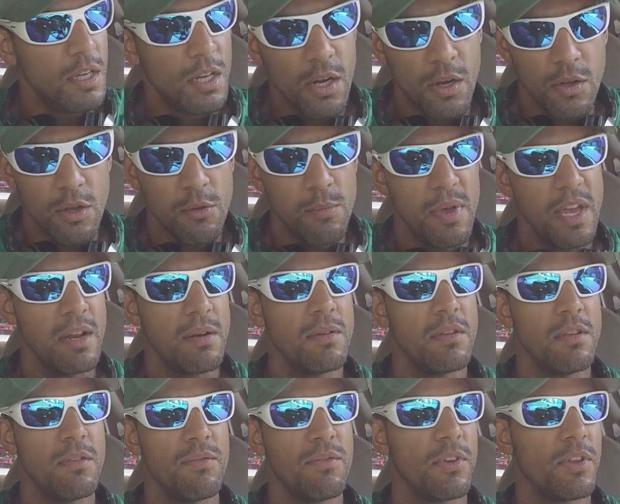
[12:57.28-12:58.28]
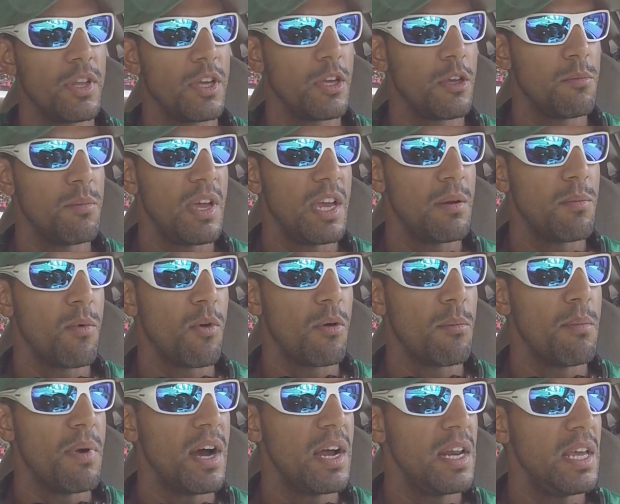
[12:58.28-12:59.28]
you know, you feel like you made more
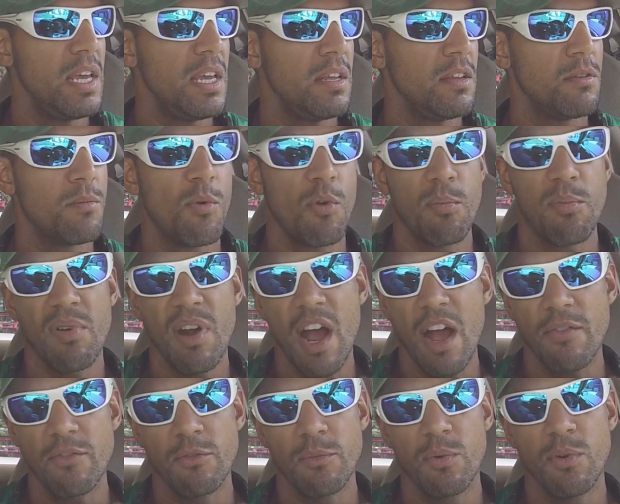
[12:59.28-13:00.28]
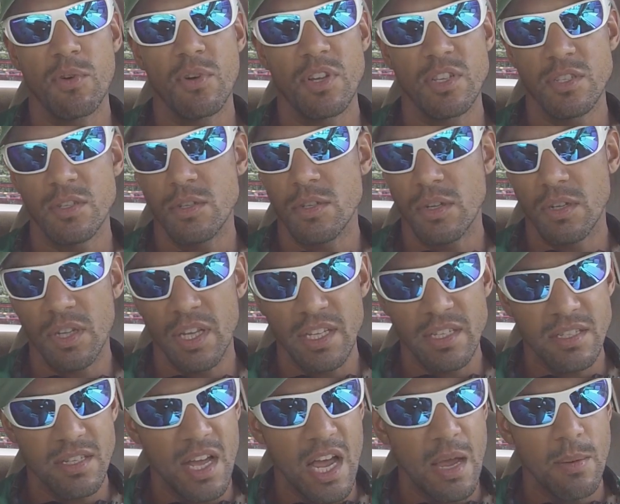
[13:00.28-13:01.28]
money, you're more profitable because you took
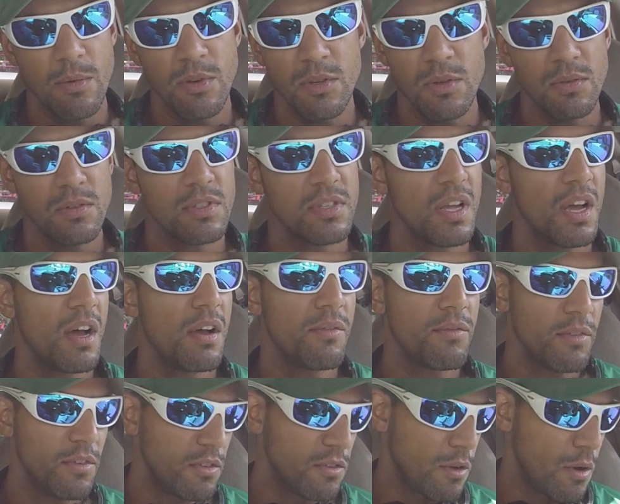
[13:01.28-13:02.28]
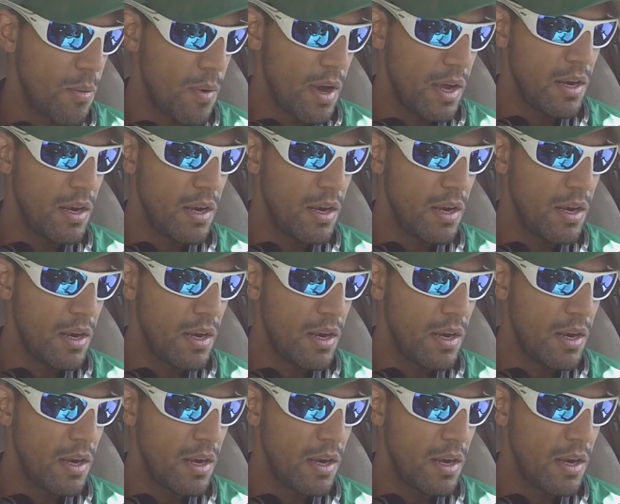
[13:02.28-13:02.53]
less time to do stuff, and so on.